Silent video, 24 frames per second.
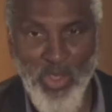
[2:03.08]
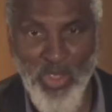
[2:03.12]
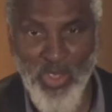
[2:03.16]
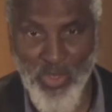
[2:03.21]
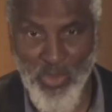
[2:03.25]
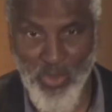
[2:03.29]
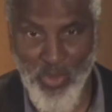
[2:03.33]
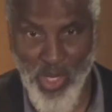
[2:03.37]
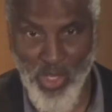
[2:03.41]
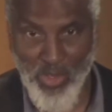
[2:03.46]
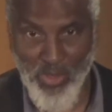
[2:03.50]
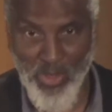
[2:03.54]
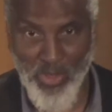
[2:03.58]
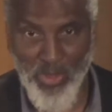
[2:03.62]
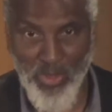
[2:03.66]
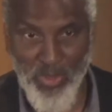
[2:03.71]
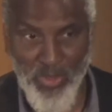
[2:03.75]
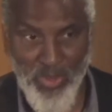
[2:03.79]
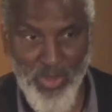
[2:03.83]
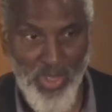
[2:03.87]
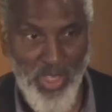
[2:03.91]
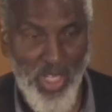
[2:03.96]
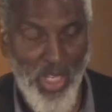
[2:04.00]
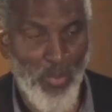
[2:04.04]

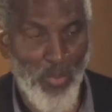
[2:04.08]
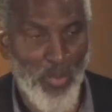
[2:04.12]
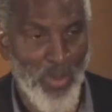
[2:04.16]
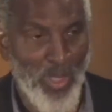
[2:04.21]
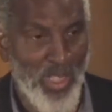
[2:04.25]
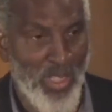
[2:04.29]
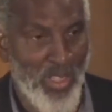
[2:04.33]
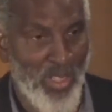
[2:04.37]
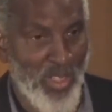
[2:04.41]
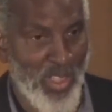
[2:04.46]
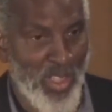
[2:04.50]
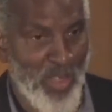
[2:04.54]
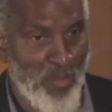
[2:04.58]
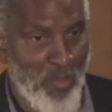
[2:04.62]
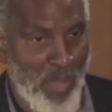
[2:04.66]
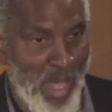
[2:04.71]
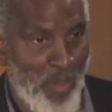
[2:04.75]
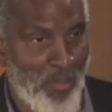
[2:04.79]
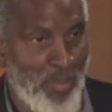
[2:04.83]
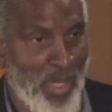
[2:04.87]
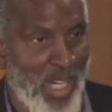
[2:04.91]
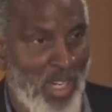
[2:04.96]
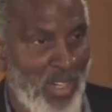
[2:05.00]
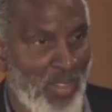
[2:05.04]
structures, and we literally map
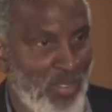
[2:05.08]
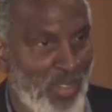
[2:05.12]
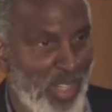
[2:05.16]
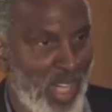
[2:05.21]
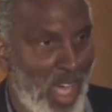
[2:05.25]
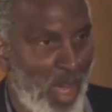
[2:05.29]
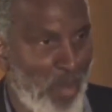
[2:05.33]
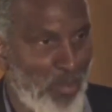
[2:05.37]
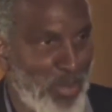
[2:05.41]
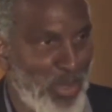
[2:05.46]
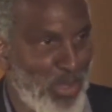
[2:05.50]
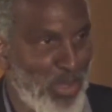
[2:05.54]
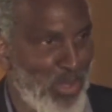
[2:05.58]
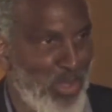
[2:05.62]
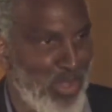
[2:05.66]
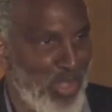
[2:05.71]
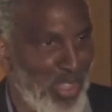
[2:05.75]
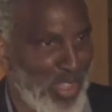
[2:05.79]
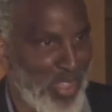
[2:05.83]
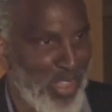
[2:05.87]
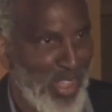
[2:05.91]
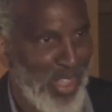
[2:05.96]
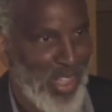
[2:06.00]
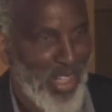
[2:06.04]
out opportunity.
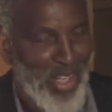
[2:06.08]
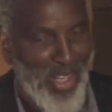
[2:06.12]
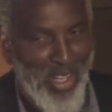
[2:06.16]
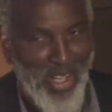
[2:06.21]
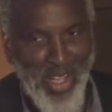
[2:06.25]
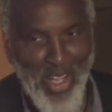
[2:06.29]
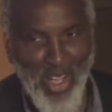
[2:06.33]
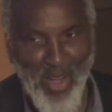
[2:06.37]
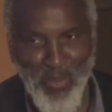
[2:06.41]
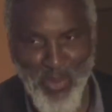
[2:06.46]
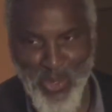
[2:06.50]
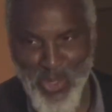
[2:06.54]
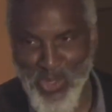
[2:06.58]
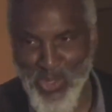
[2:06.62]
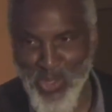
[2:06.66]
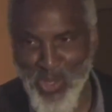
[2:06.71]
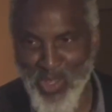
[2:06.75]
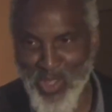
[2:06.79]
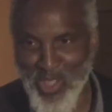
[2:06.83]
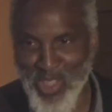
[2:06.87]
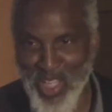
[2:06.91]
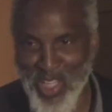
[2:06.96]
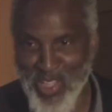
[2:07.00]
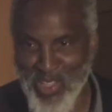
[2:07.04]
I
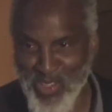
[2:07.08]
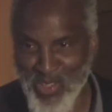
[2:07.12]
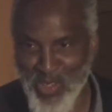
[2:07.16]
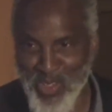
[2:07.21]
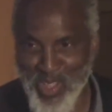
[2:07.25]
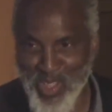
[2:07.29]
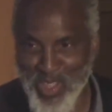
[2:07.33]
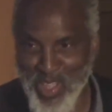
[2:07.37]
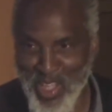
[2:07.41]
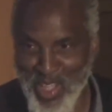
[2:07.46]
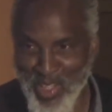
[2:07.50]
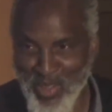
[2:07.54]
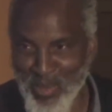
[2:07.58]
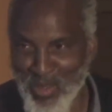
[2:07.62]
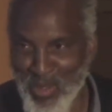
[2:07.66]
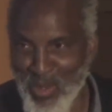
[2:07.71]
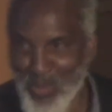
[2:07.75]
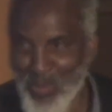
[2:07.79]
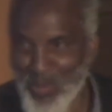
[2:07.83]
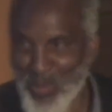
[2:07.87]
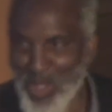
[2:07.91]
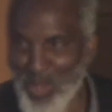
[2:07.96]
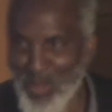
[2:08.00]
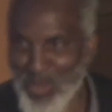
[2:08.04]
started that
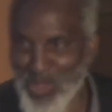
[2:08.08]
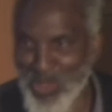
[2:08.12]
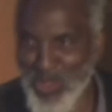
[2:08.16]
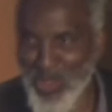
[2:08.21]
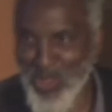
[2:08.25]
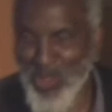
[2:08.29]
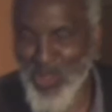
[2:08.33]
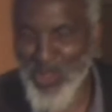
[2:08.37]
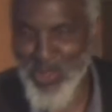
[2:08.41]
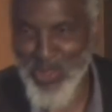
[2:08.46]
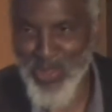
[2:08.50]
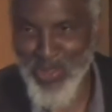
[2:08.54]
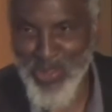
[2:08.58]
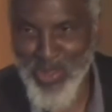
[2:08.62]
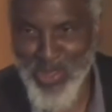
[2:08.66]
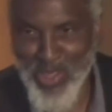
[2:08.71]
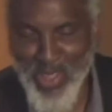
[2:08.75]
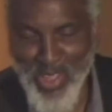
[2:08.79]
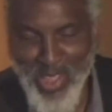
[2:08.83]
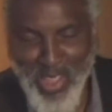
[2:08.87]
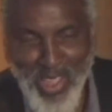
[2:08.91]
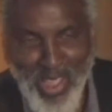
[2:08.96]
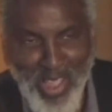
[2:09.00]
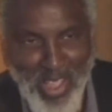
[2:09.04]
when I was here
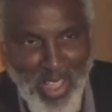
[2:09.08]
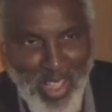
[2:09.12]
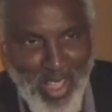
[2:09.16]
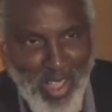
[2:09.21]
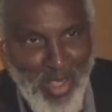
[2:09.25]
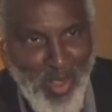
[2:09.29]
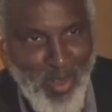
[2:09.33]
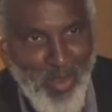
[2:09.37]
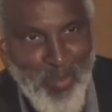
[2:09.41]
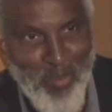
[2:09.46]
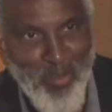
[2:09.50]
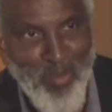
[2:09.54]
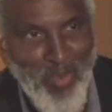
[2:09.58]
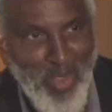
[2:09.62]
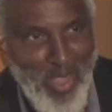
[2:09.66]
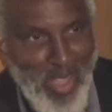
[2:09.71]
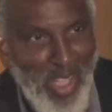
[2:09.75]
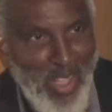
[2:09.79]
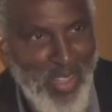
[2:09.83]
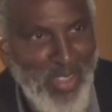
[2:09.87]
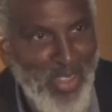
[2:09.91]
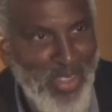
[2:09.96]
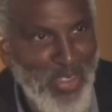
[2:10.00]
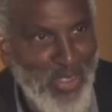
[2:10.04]
at
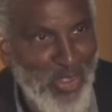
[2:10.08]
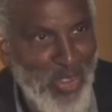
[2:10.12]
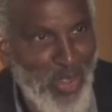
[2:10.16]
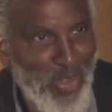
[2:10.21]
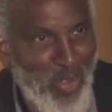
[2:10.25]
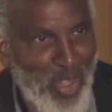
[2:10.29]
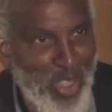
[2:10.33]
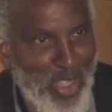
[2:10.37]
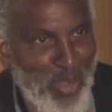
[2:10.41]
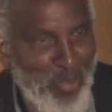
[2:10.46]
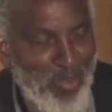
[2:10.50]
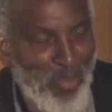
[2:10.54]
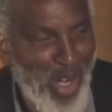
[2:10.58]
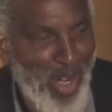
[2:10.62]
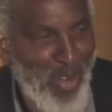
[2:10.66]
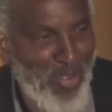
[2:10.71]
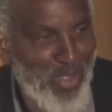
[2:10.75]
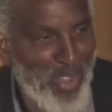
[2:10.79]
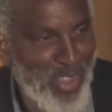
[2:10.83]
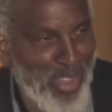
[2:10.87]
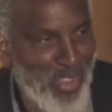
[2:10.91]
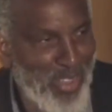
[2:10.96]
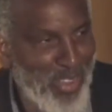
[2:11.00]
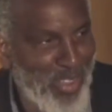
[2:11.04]
the Institute on Race and
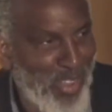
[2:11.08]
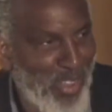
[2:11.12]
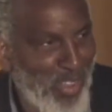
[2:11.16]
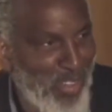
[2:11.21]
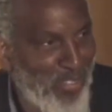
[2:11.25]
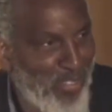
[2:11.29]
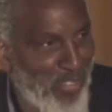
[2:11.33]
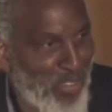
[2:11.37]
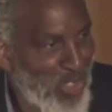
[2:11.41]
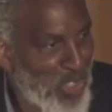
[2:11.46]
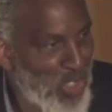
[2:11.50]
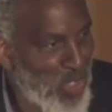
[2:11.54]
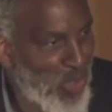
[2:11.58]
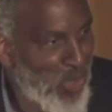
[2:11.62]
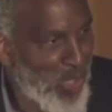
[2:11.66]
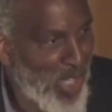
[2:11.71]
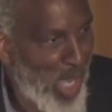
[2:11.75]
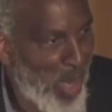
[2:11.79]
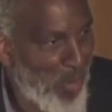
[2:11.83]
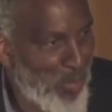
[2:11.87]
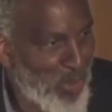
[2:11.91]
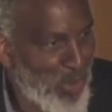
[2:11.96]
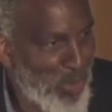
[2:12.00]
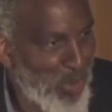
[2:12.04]
Poverty, first doing
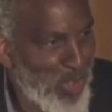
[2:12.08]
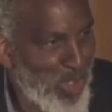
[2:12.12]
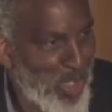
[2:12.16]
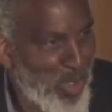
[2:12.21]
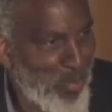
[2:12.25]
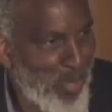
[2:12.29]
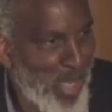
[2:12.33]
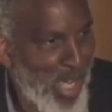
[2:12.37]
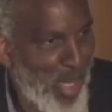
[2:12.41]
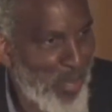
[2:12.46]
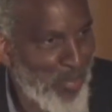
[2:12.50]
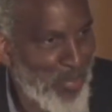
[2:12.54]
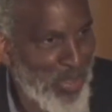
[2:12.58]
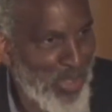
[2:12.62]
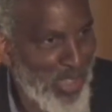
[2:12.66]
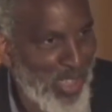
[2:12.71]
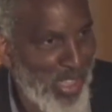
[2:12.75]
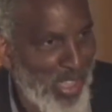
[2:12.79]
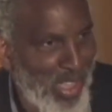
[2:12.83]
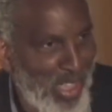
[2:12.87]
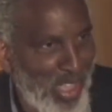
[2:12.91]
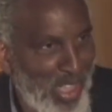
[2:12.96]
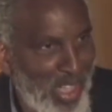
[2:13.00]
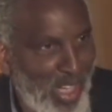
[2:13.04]
opportunity maps.
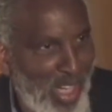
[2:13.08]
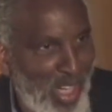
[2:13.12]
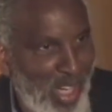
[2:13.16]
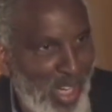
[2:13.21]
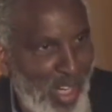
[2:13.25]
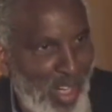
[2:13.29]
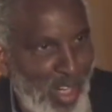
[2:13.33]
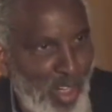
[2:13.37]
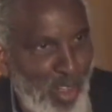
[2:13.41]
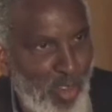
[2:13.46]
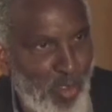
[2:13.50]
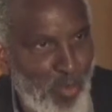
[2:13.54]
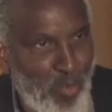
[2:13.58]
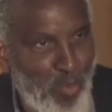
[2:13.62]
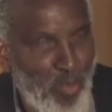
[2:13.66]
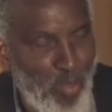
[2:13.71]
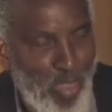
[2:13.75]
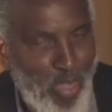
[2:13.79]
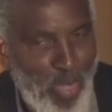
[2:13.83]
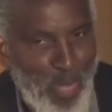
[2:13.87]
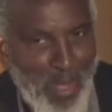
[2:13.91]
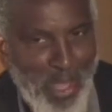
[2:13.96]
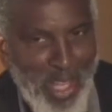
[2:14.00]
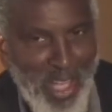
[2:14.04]
And
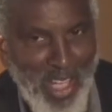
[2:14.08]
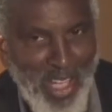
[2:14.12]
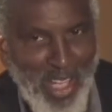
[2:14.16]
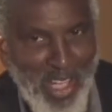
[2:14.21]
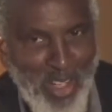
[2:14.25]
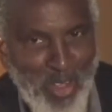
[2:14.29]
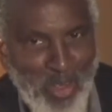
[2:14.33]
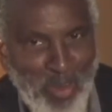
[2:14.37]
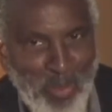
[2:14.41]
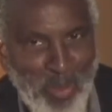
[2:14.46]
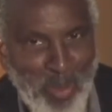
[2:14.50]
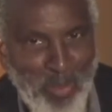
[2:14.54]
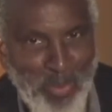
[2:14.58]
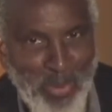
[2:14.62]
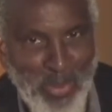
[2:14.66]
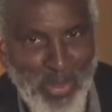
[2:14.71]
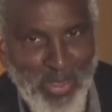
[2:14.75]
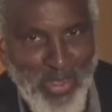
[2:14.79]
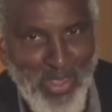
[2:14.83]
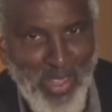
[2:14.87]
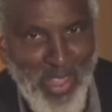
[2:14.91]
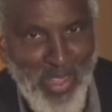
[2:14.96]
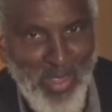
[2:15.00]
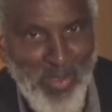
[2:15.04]
I
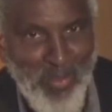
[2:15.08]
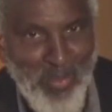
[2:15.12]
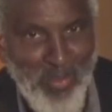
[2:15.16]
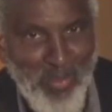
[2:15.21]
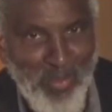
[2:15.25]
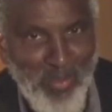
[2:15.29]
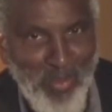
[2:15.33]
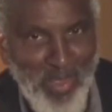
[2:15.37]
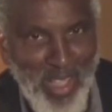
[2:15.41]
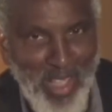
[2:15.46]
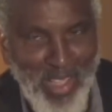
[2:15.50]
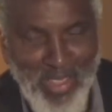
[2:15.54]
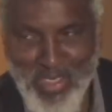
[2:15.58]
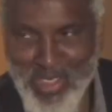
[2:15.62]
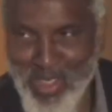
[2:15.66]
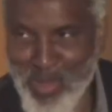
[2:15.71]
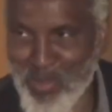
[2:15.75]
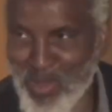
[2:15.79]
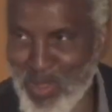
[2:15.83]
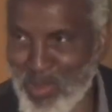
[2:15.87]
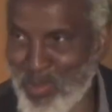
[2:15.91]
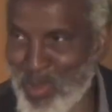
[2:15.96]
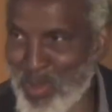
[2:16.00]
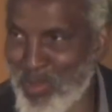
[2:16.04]
remember some of
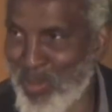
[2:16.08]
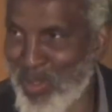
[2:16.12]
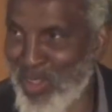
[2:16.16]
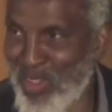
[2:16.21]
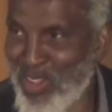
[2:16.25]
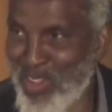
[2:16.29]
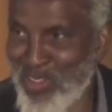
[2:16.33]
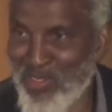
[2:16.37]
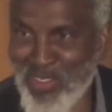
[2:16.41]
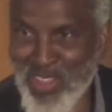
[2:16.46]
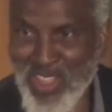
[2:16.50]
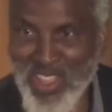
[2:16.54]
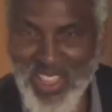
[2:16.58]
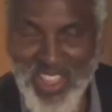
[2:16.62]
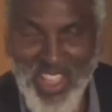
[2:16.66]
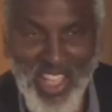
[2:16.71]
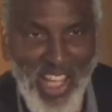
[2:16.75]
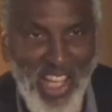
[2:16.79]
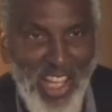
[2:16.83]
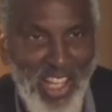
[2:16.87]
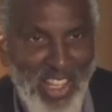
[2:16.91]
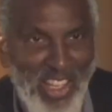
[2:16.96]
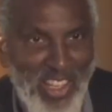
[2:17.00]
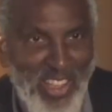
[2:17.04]
the people here, Vina
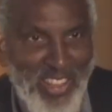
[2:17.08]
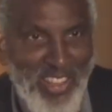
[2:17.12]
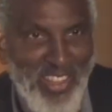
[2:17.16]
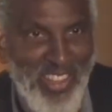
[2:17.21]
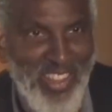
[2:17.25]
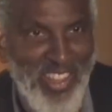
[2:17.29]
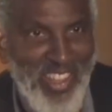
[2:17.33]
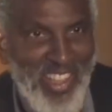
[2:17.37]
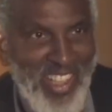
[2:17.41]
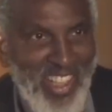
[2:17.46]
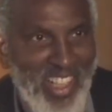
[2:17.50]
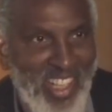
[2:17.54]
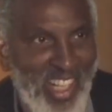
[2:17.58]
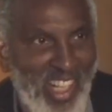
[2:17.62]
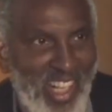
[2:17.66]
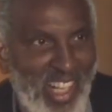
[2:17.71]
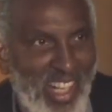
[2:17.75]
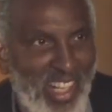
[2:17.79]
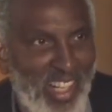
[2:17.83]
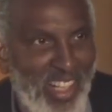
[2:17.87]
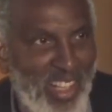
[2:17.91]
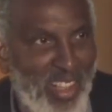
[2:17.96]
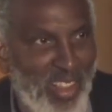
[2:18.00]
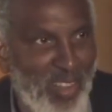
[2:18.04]
Kay, and
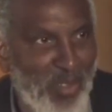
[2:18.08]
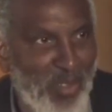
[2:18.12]
I